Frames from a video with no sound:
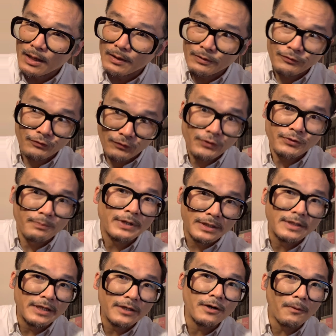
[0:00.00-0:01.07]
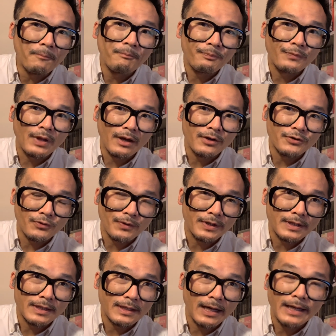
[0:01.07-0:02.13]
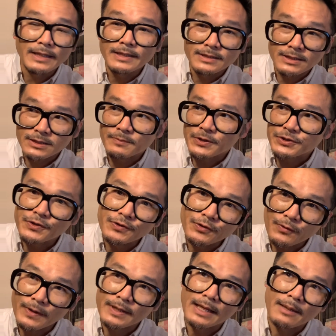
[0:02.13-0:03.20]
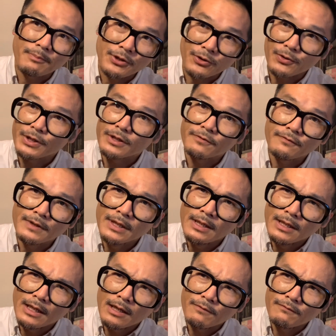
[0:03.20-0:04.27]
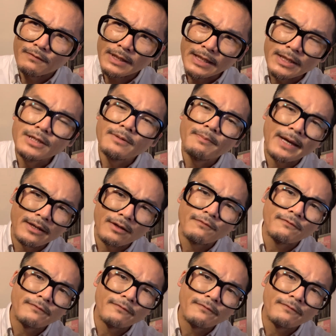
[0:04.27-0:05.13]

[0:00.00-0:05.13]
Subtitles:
such a big deal during the 90s, especially during that period of independent